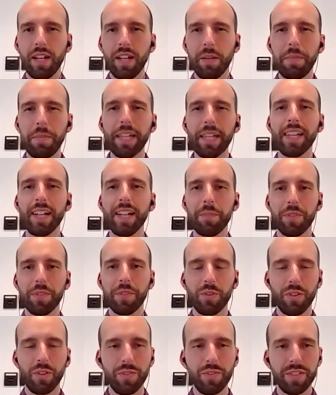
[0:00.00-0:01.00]
picking up
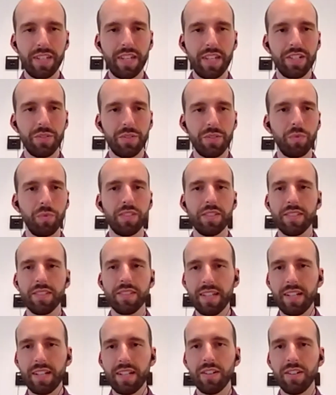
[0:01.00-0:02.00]
the conversation with the
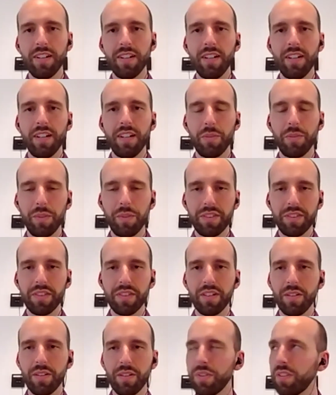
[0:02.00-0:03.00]
seller, with
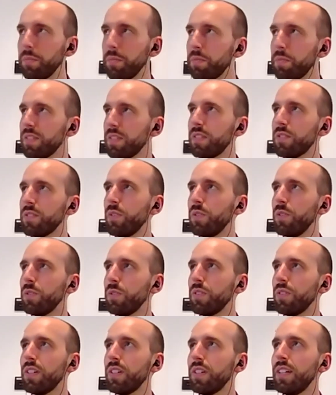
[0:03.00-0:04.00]
the business
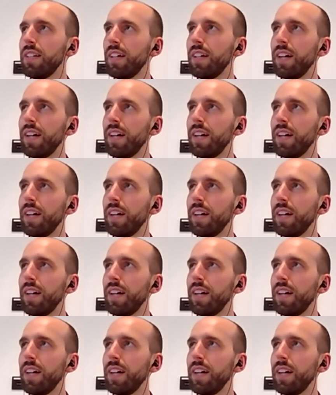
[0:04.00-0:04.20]
owner,